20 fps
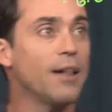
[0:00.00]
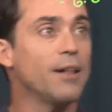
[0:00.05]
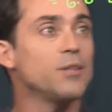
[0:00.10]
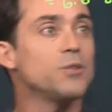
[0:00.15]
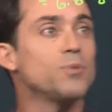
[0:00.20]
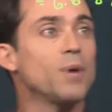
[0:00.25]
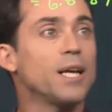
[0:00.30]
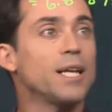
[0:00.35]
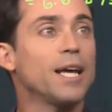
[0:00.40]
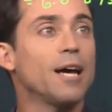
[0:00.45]

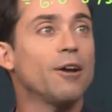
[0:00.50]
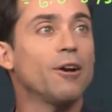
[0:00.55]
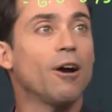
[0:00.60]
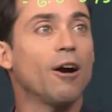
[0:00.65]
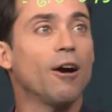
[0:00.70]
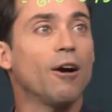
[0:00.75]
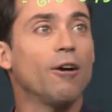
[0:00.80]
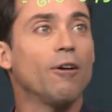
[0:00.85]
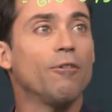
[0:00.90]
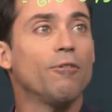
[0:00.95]
let's write down
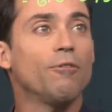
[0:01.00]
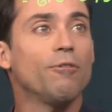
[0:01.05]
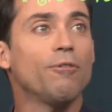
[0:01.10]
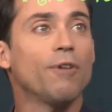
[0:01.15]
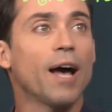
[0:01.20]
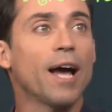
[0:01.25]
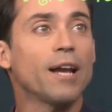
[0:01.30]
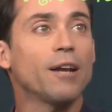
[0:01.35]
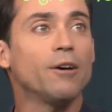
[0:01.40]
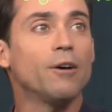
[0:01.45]
our
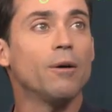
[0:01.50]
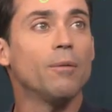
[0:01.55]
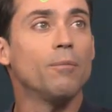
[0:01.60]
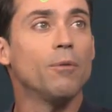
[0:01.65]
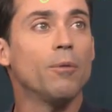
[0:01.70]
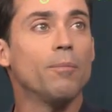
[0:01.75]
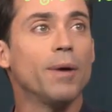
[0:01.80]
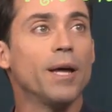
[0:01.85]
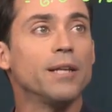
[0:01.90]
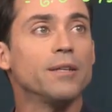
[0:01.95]
final
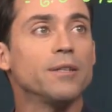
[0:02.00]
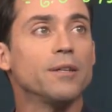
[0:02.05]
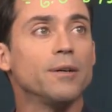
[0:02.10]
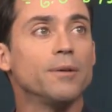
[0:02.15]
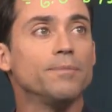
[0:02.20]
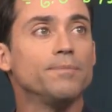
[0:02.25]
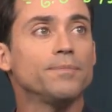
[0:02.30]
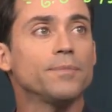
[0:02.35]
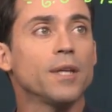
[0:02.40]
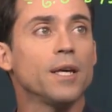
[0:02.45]

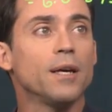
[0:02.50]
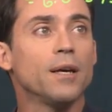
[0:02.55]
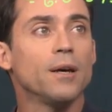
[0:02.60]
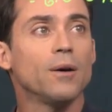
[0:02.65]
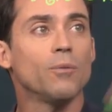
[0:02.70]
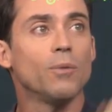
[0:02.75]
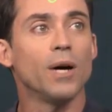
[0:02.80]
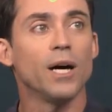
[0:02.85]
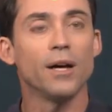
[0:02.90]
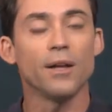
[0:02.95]
momentum.
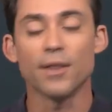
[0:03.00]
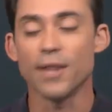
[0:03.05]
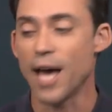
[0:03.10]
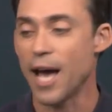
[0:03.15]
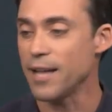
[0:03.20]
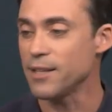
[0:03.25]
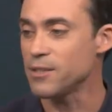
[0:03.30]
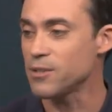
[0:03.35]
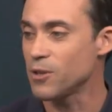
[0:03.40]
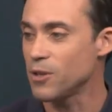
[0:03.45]
Well,
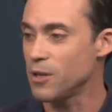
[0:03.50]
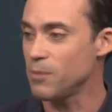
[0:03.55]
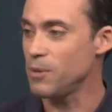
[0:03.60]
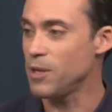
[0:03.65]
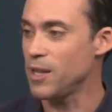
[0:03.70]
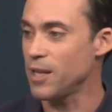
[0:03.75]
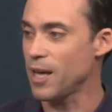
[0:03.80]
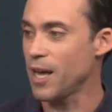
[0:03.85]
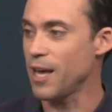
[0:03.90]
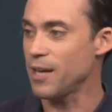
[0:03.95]
that's going to be
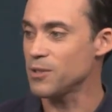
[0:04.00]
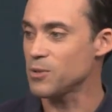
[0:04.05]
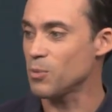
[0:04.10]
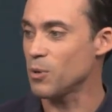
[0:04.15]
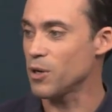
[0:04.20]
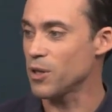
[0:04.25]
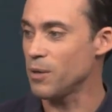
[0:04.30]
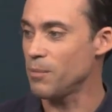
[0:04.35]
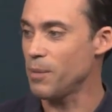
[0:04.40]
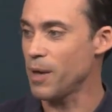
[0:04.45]
the case
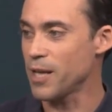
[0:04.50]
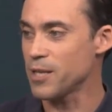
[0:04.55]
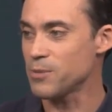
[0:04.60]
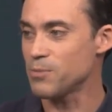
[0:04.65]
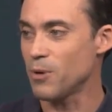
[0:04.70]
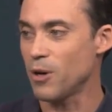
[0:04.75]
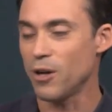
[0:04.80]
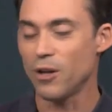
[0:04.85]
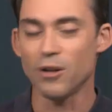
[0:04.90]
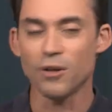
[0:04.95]
where the
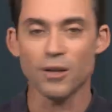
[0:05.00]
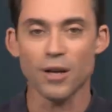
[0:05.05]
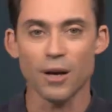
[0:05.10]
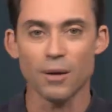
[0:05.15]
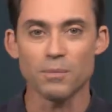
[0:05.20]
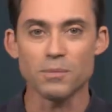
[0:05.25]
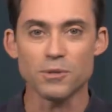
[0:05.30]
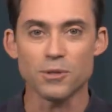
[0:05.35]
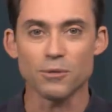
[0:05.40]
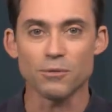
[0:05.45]
baseball
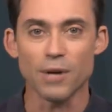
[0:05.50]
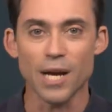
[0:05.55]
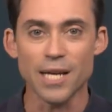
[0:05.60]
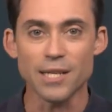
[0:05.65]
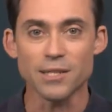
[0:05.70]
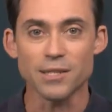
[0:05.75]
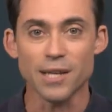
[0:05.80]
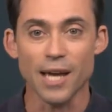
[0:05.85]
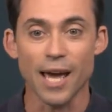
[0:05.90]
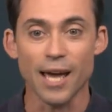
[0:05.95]
comes to
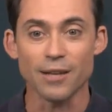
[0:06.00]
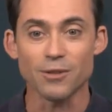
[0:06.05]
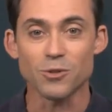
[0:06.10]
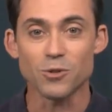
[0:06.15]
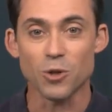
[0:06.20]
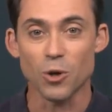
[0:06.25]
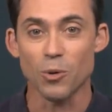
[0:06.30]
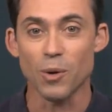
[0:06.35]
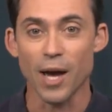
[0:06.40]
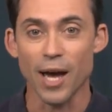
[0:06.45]
rest, and
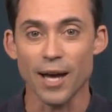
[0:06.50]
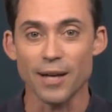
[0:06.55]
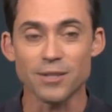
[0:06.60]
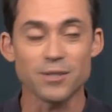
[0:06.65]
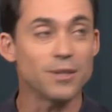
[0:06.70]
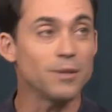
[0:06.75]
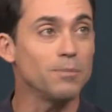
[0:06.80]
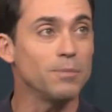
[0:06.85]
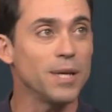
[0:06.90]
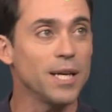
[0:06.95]
so has
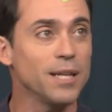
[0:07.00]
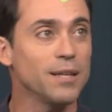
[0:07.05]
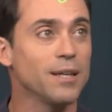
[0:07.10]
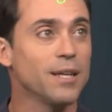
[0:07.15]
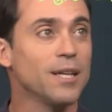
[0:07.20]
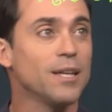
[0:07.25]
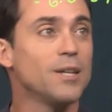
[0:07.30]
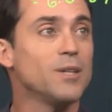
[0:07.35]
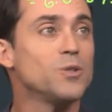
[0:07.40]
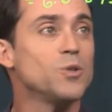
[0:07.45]
the mitt.
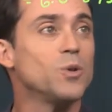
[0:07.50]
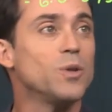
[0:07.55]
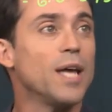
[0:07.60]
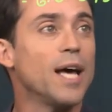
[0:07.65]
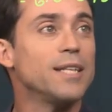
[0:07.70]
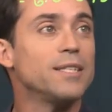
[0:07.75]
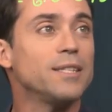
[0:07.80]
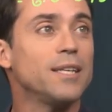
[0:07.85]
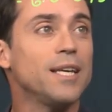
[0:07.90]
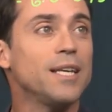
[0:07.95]
So
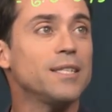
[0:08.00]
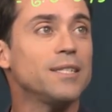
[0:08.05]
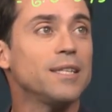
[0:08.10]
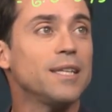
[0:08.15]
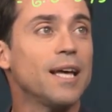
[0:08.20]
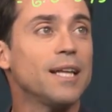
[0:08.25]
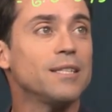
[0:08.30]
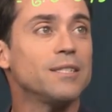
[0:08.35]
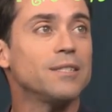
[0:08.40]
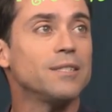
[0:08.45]
that's easy.
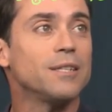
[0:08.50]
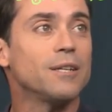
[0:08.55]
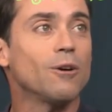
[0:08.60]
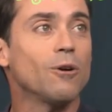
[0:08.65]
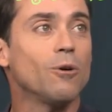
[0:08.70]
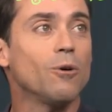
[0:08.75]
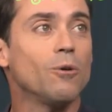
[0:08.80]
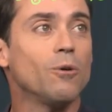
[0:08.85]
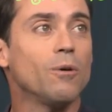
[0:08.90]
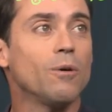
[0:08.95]
That's
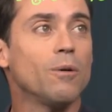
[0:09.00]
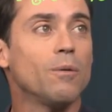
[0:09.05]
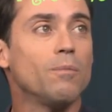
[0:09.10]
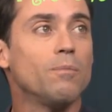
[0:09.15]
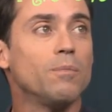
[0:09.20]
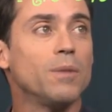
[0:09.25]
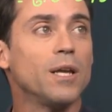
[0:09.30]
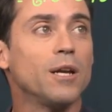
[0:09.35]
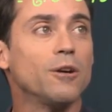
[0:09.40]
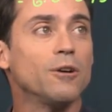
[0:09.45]
0
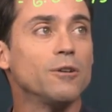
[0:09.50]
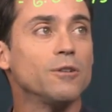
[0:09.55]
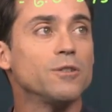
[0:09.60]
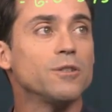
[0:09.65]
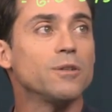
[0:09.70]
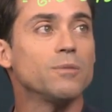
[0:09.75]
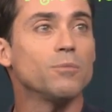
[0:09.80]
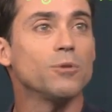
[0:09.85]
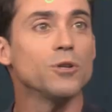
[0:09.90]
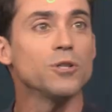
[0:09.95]

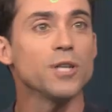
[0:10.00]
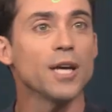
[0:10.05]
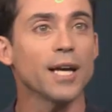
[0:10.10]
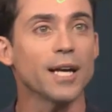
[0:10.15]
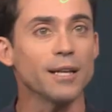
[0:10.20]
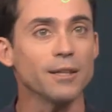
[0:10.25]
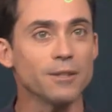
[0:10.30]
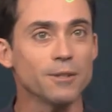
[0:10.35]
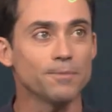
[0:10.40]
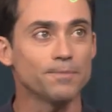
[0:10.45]
meters per second.